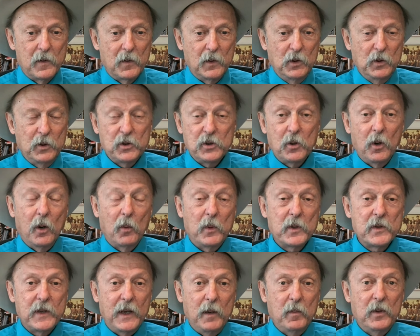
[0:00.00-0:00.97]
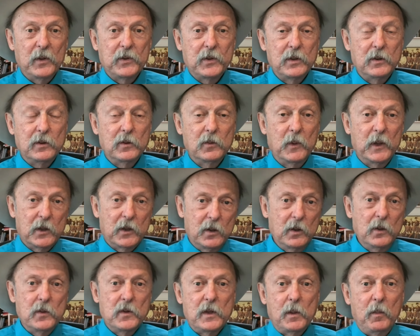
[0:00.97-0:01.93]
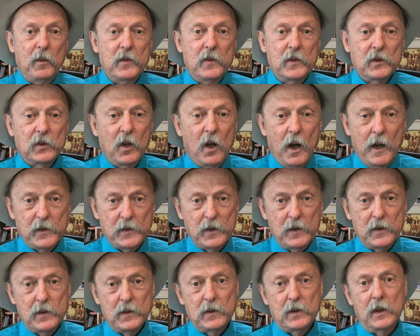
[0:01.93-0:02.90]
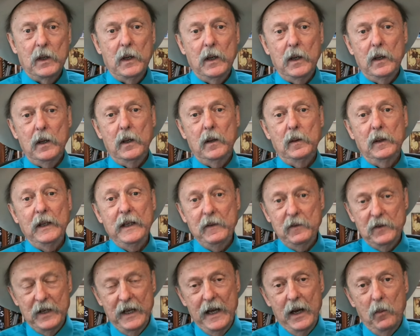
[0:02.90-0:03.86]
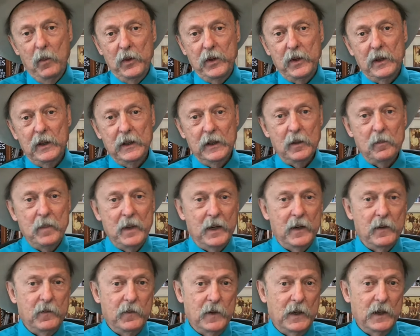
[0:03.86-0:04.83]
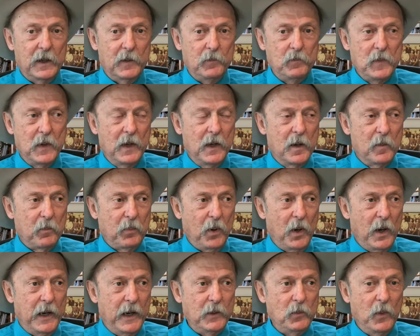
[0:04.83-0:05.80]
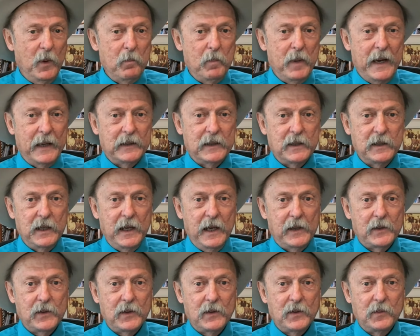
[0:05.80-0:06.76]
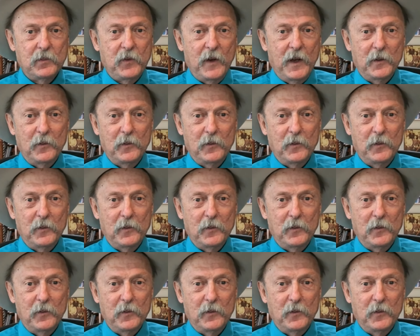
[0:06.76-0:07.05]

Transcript: Luke Short was able to recoup some of his losses and leave town with a little bit of pride, and went back to Texas.